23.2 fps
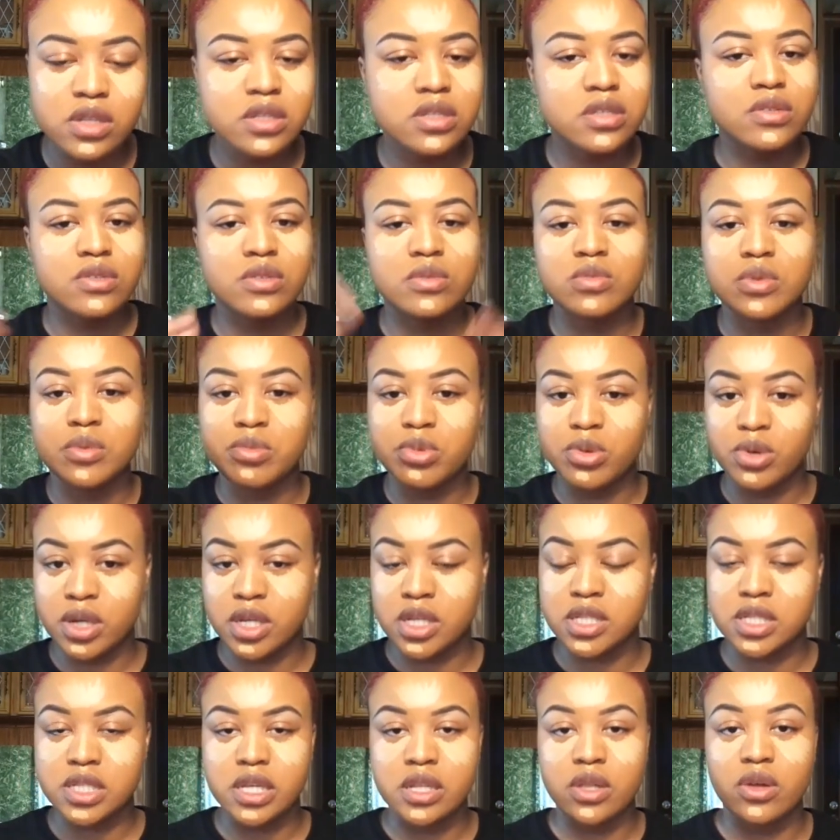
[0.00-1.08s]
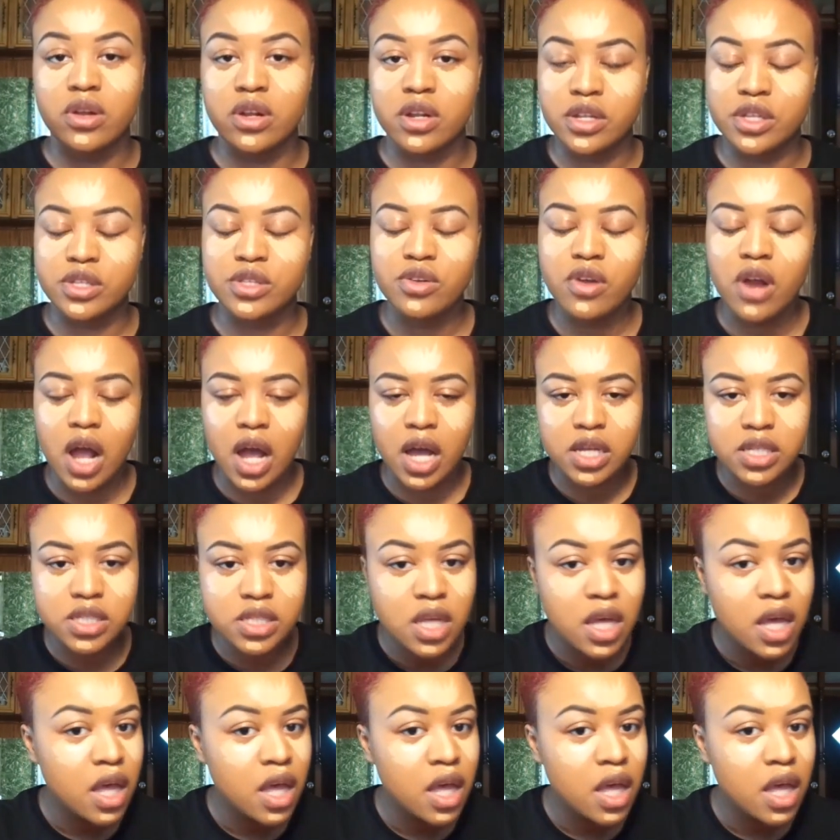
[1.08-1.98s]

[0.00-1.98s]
So you would put concealer underneath your eyes.